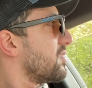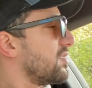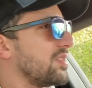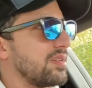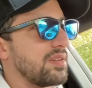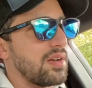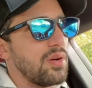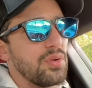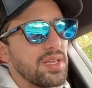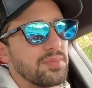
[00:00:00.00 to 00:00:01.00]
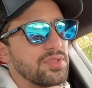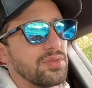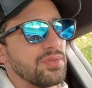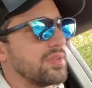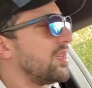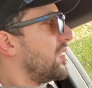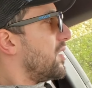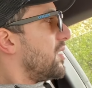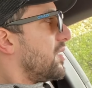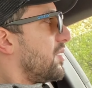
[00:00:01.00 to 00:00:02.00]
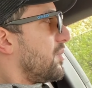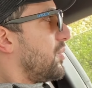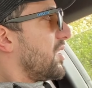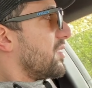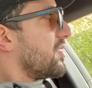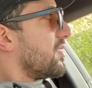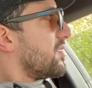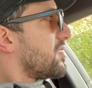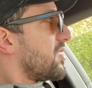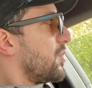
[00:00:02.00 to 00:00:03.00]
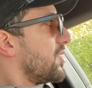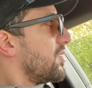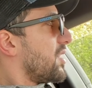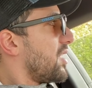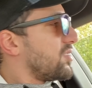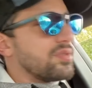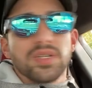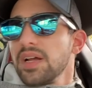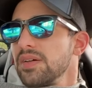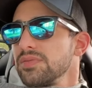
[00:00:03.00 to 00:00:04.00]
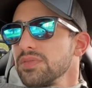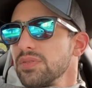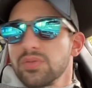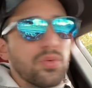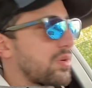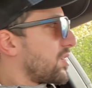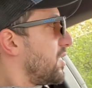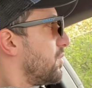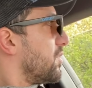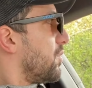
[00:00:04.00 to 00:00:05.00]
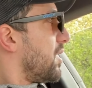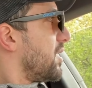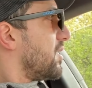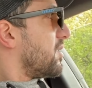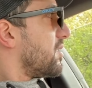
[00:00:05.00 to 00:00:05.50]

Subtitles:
OEM tune being similar to that too. Kind of a little quirky with the way